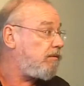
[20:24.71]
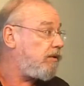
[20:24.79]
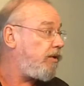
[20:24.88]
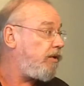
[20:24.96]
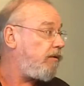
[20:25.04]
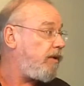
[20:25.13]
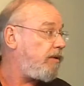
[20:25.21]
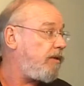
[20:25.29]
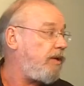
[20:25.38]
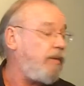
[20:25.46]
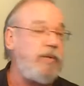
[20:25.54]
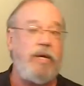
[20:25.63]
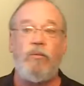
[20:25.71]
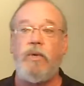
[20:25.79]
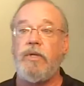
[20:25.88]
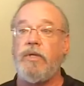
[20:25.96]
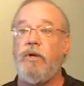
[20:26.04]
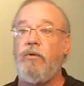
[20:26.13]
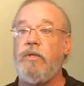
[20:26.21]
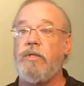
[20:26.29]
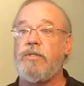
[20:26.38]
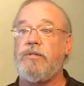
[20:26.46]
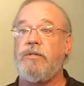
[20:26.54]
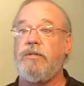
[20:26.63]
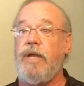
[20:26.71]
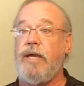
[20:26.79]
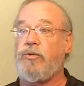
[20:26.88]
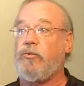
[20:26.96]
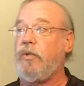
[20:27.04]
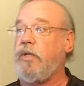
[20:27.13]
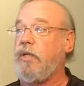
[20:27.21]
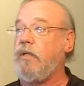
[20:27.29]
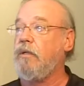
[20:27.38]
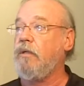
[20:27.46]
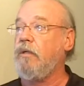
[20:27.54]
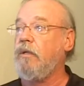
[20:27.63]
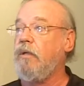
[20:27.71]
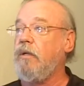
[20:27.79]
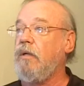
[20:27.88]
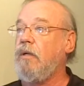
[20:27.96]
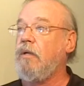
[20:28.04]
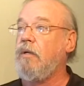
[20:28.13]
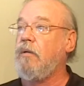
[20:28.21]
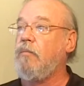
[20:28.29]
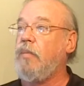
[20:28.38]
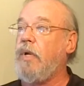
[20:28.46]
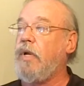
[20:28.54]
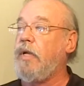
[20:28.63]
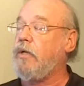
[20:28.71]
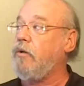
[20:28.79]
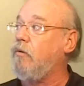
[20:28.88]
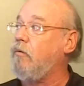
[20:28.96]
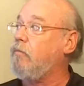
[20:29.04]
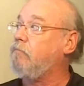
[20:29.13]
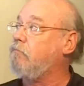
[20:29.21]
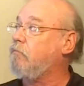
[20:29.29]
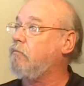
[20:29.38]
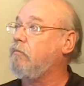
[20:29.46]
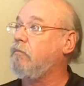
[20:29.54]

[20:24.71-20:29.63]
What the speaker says: You know, I'm not one to go to this naturally. But I go,